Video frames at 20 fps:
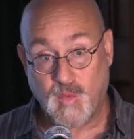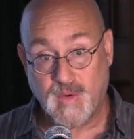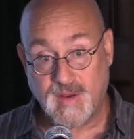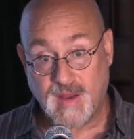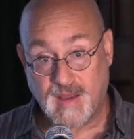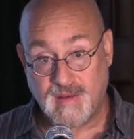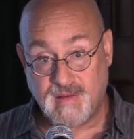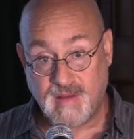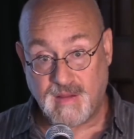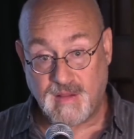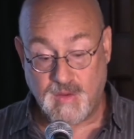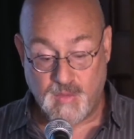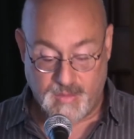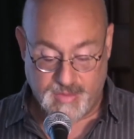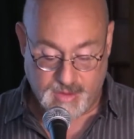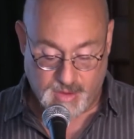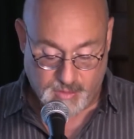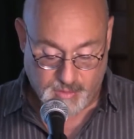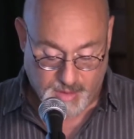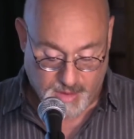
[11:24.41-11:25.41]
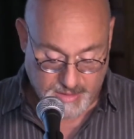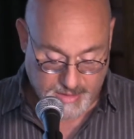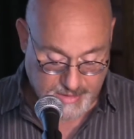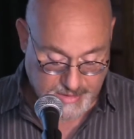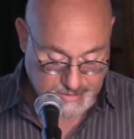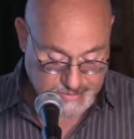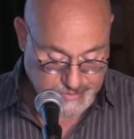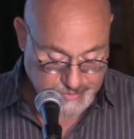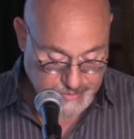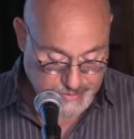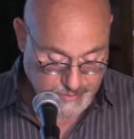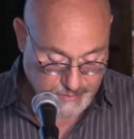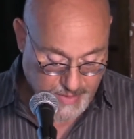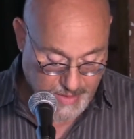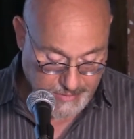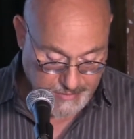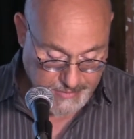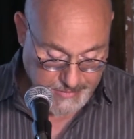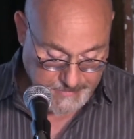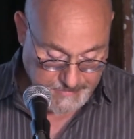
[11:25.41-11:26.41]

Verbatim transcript: We're not dealing with the chronic issues around